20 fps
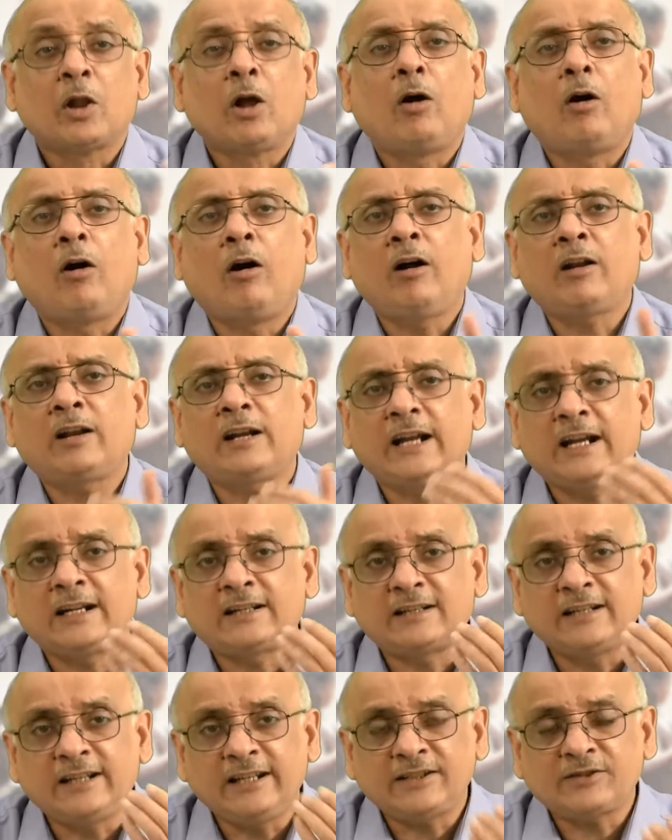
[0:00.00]
or
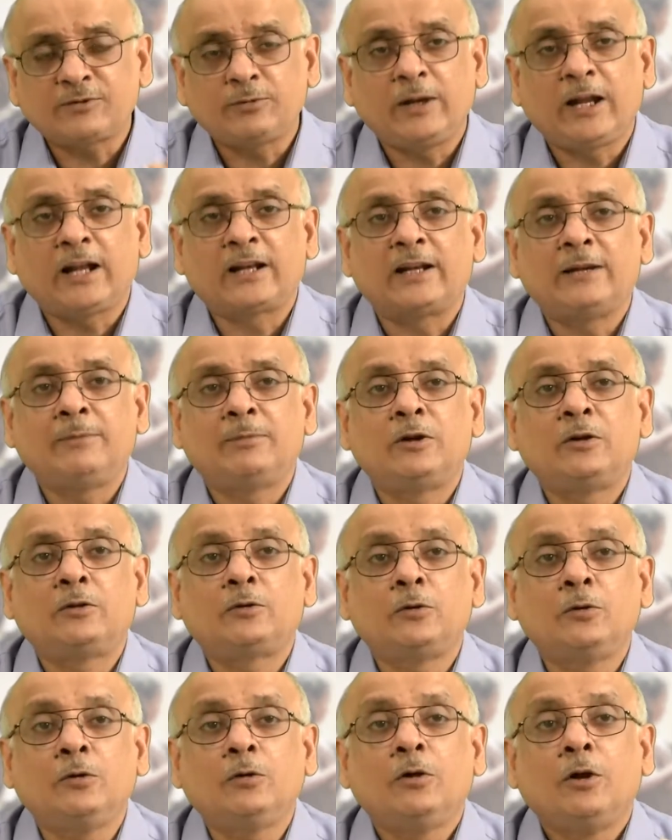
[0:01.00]
at least we are able
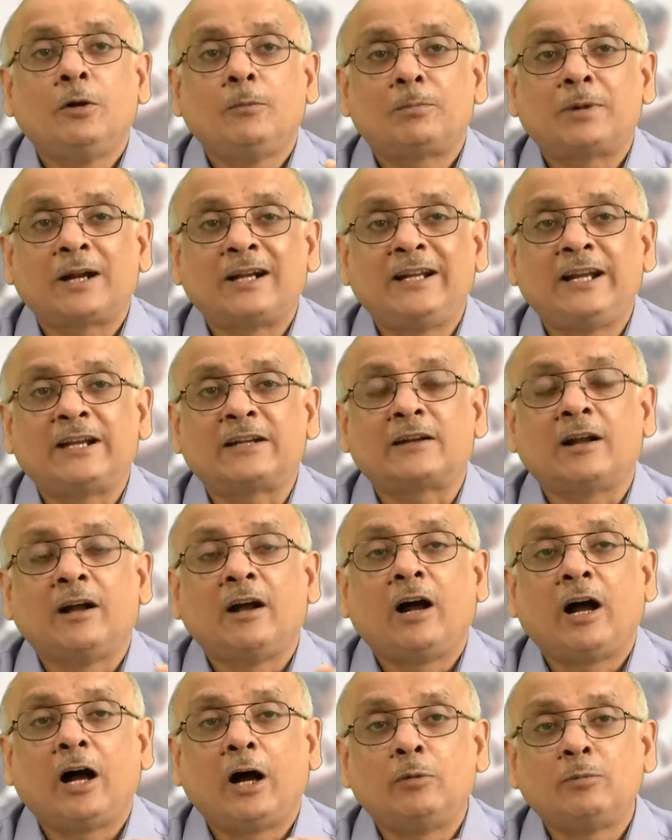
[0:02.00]
to predict
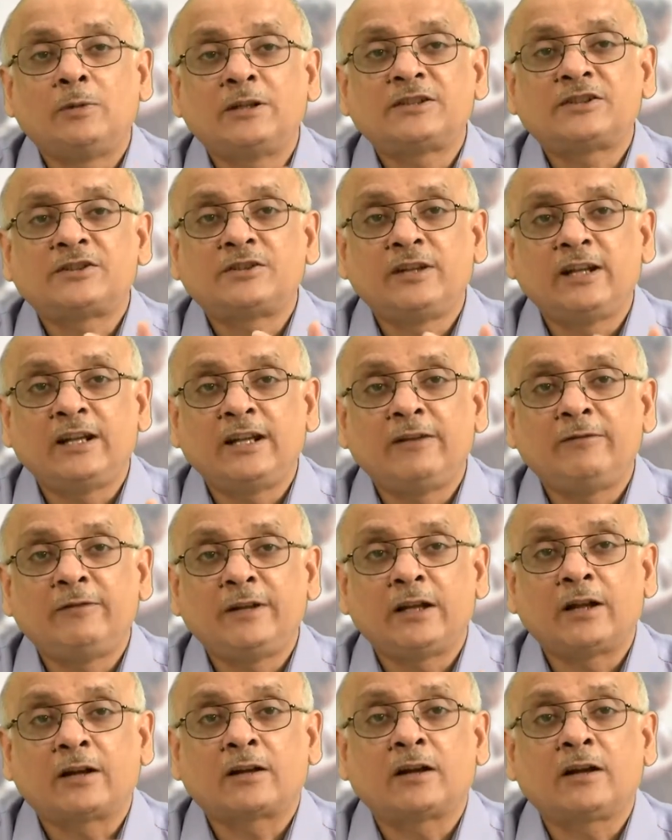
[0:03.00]
how much delay
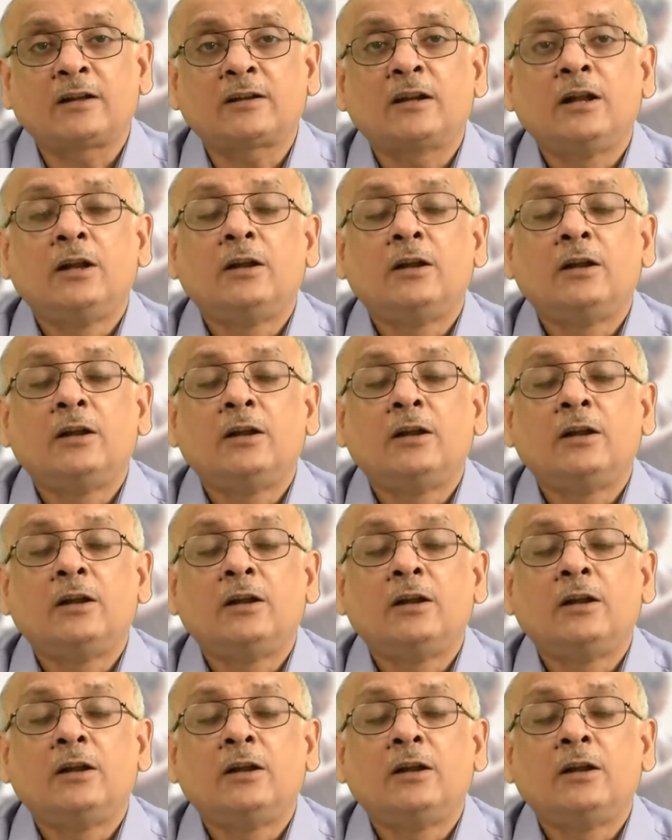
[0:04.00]
will occur